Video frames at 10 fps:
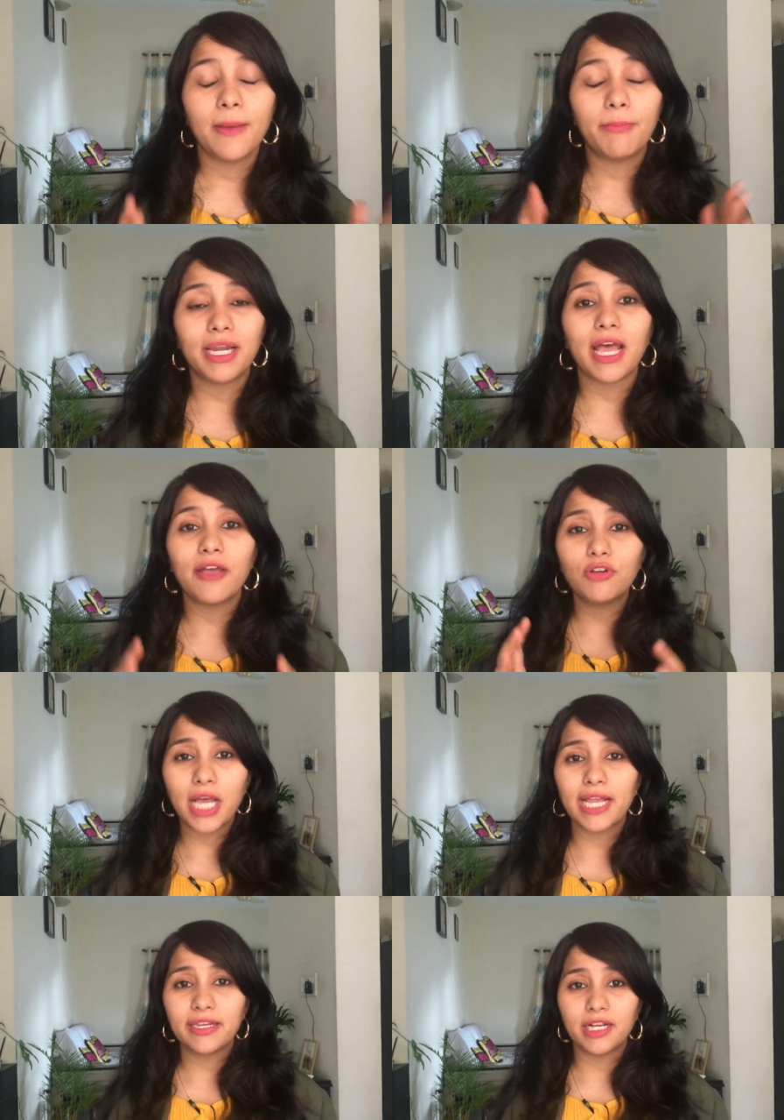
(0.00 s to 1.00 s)
But I
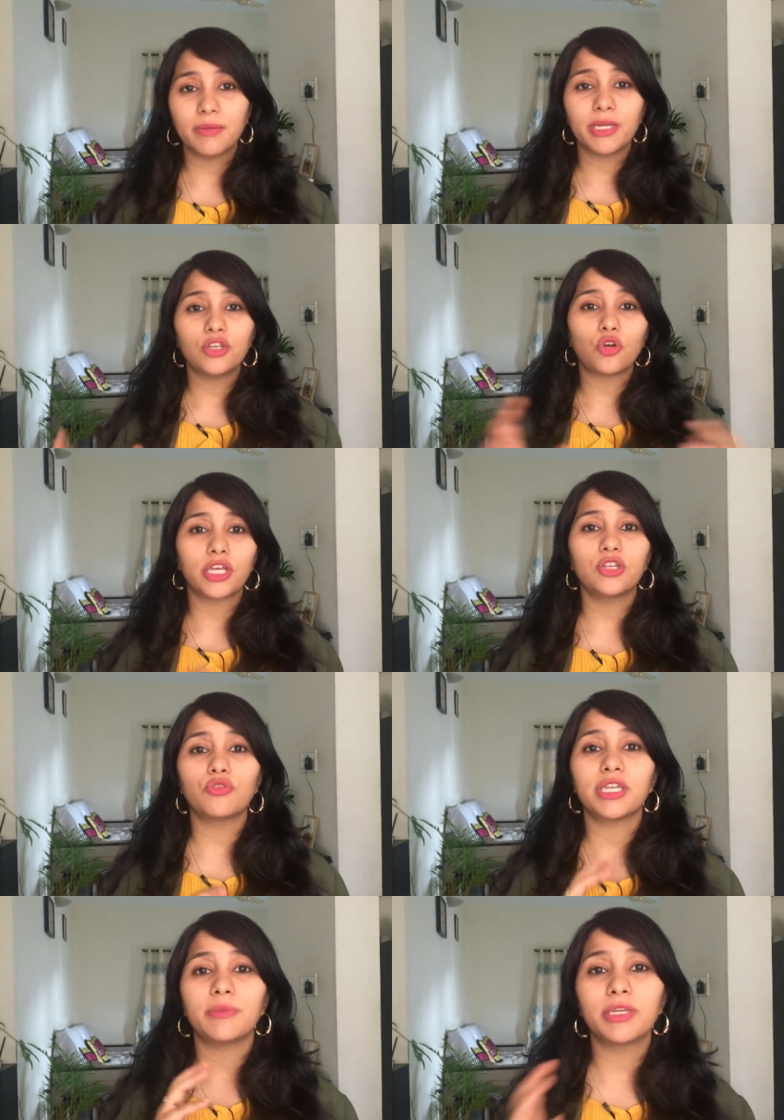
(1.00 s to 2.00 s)
would highly recommend talking
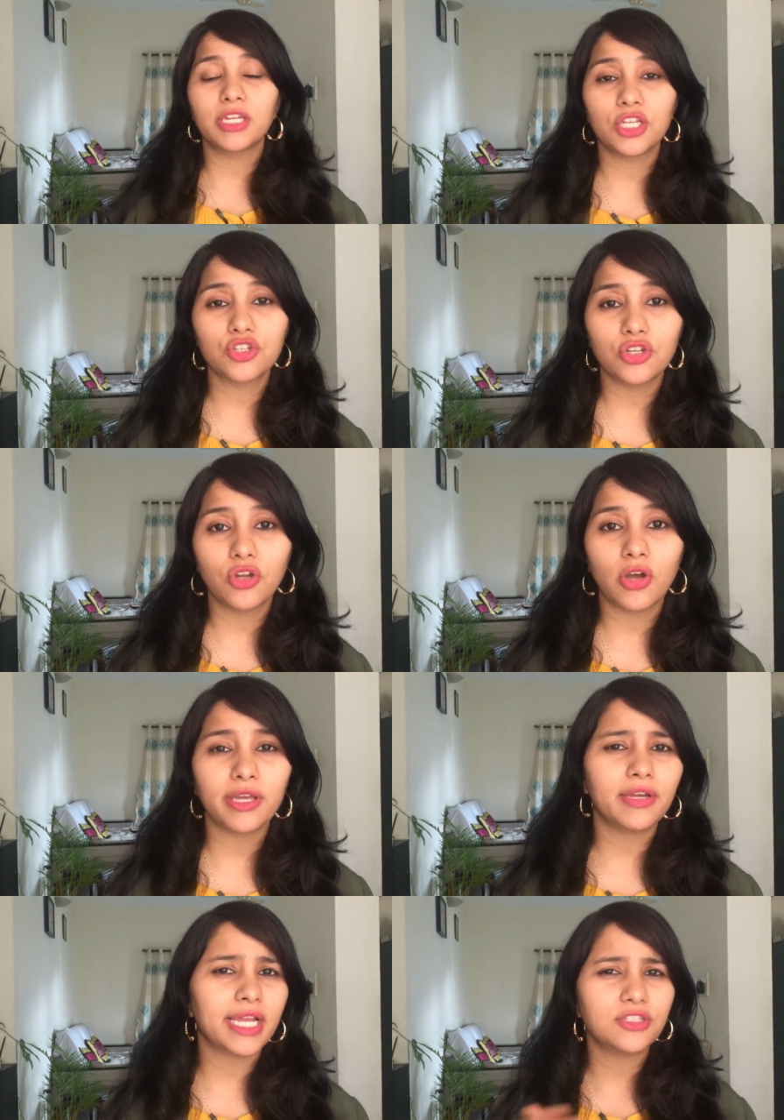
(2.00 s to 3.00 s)
to an immigration
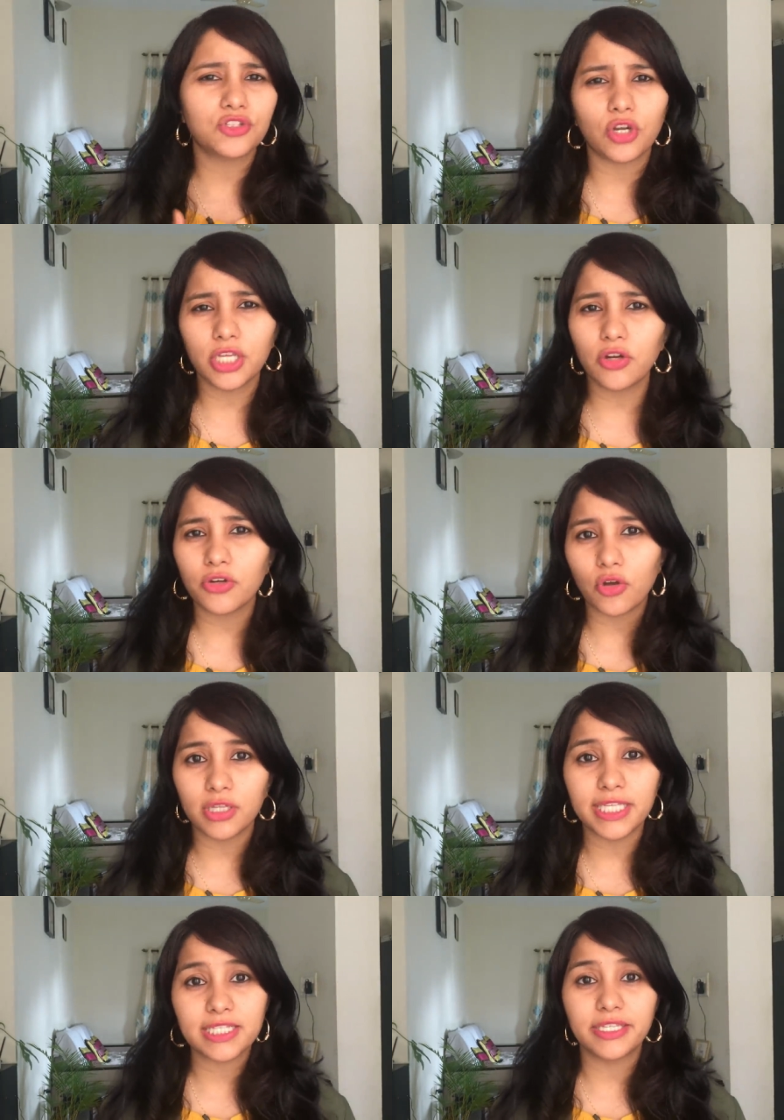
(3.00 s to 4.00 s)
lawyer and sorting out
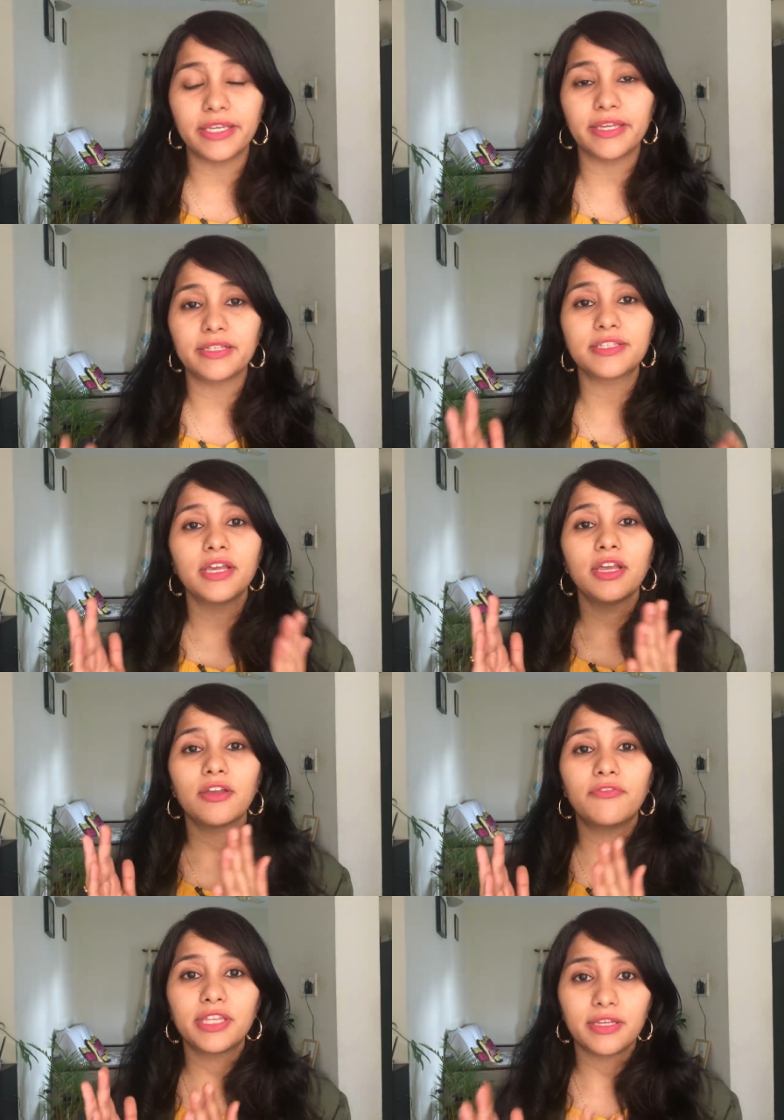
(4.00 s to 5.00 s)
all these details
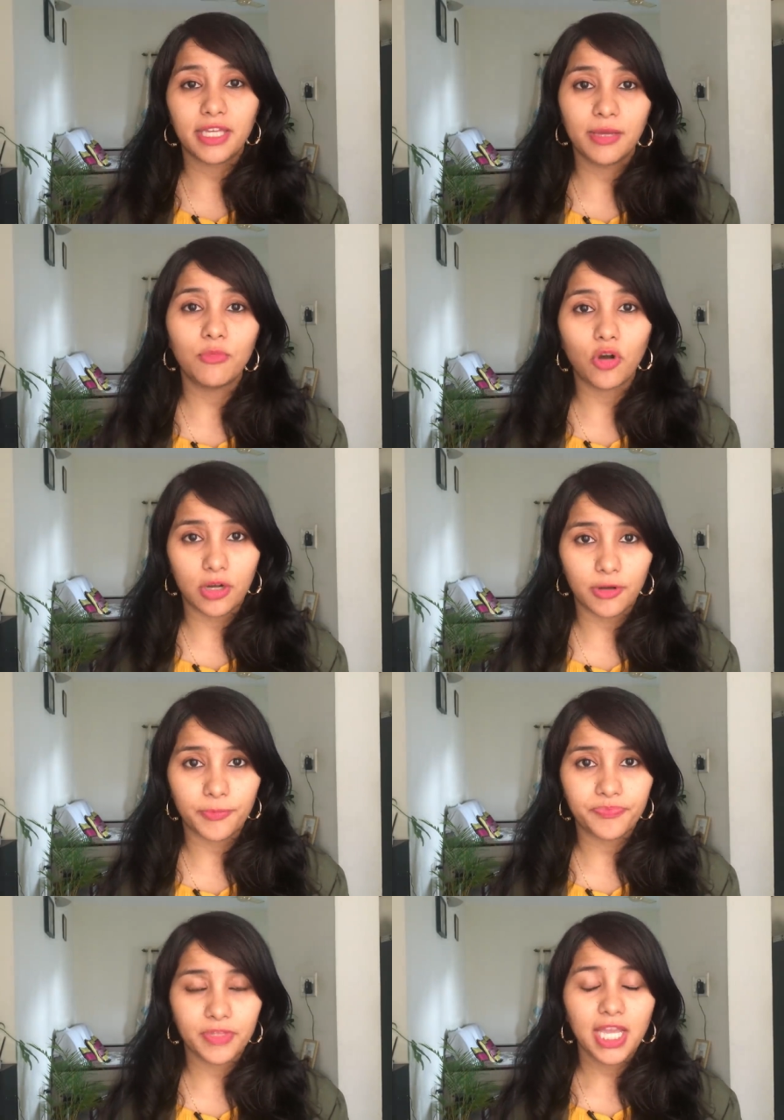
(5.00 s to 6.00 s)
with him or
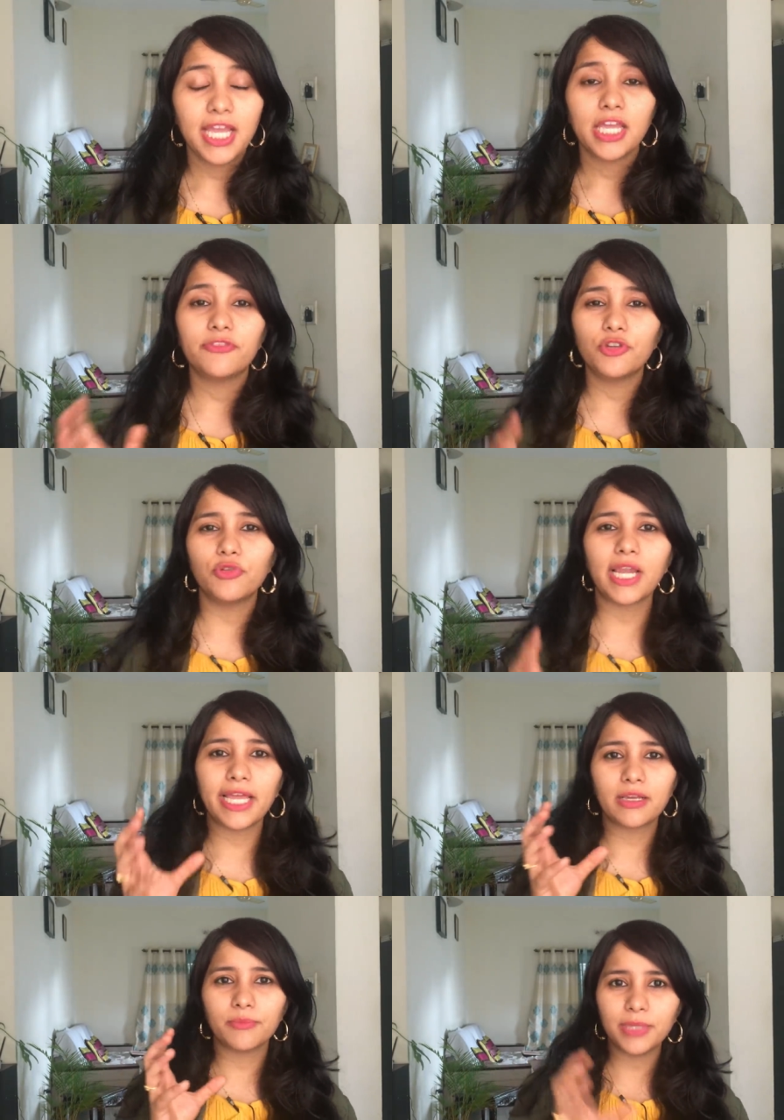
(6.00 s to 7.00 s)
her. If you would
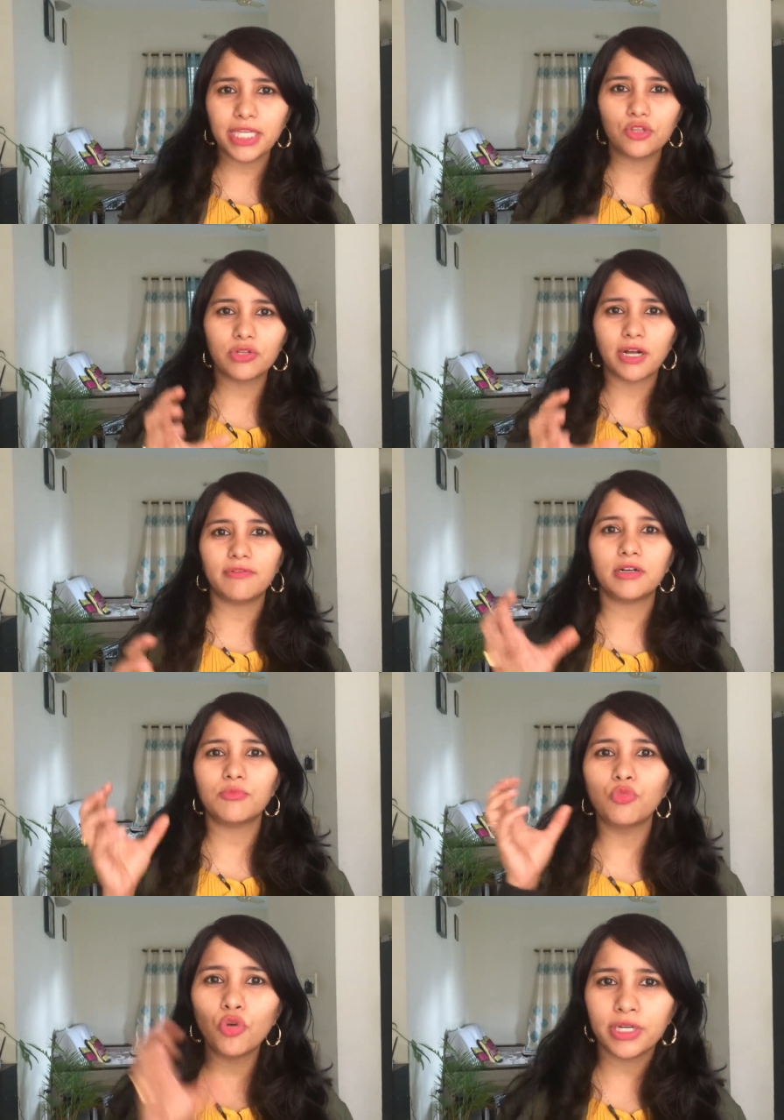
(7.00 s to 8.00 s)
like me to
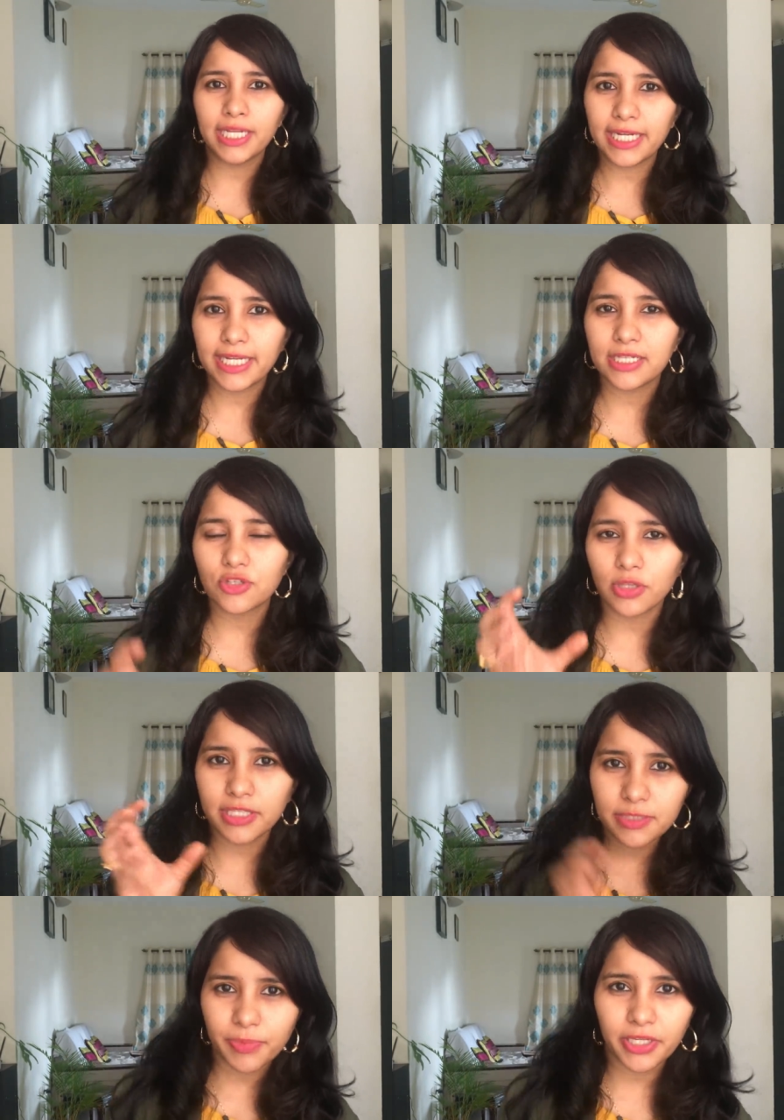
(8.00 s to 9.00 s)
cover more details
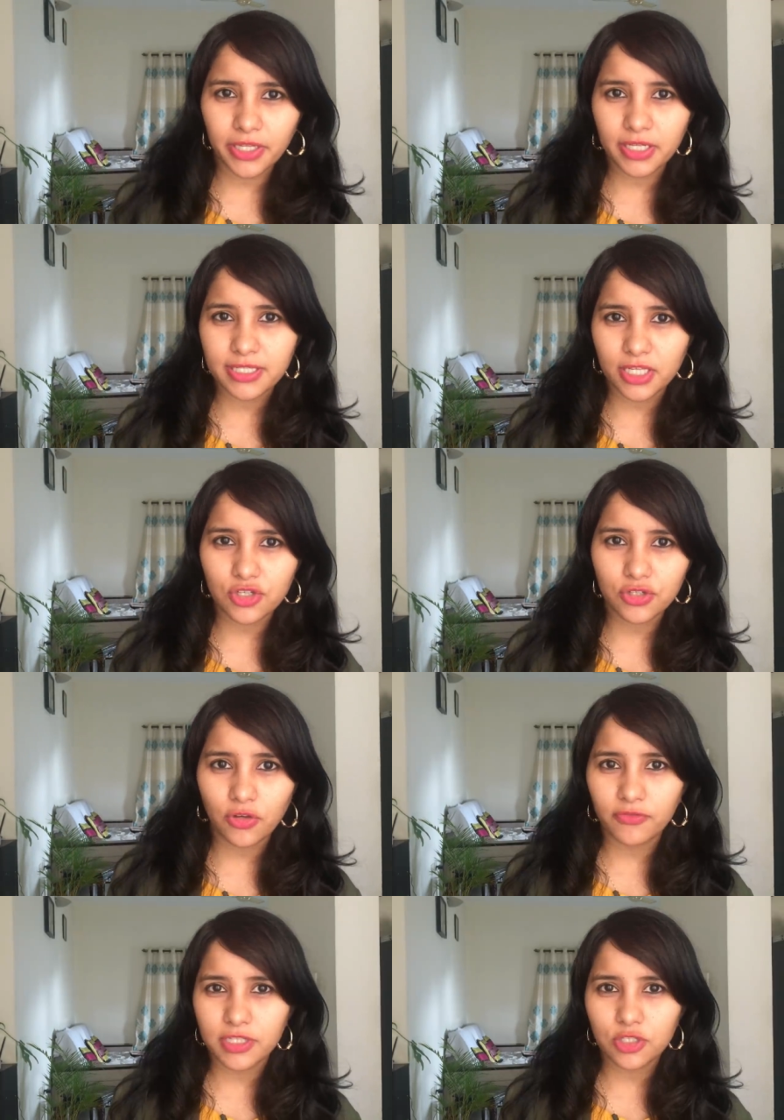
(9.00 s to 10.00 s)
on this particular
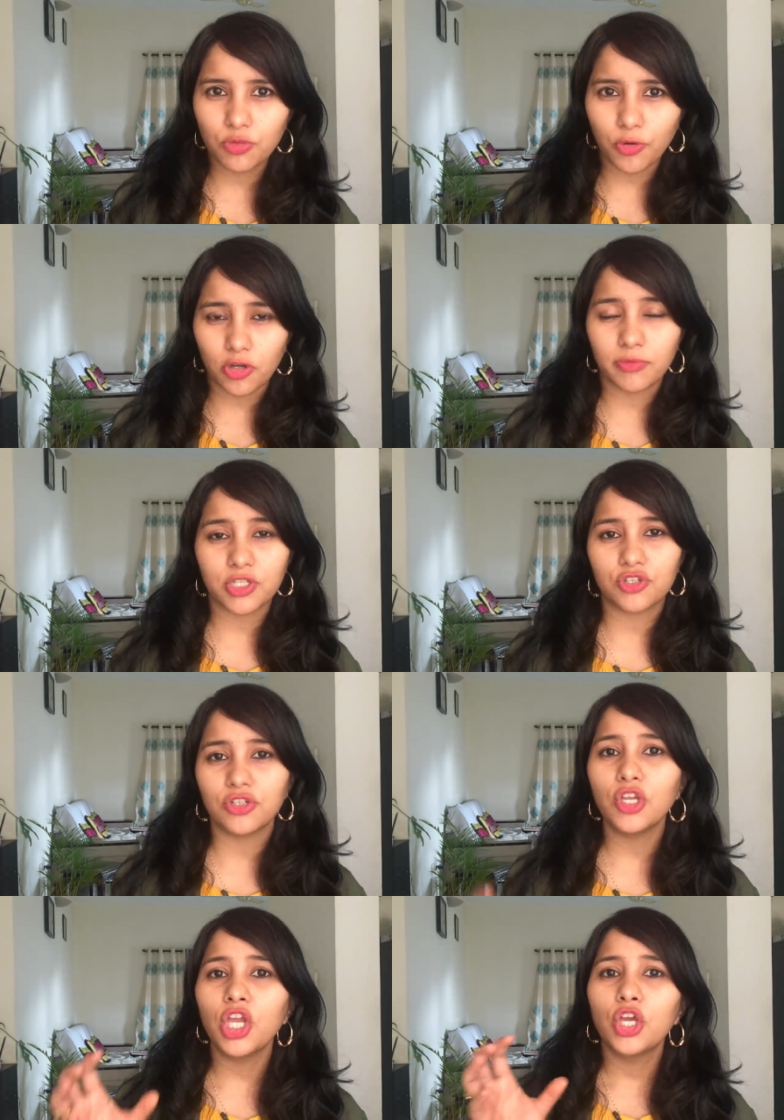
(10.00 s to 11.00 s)
section of this new proclamation,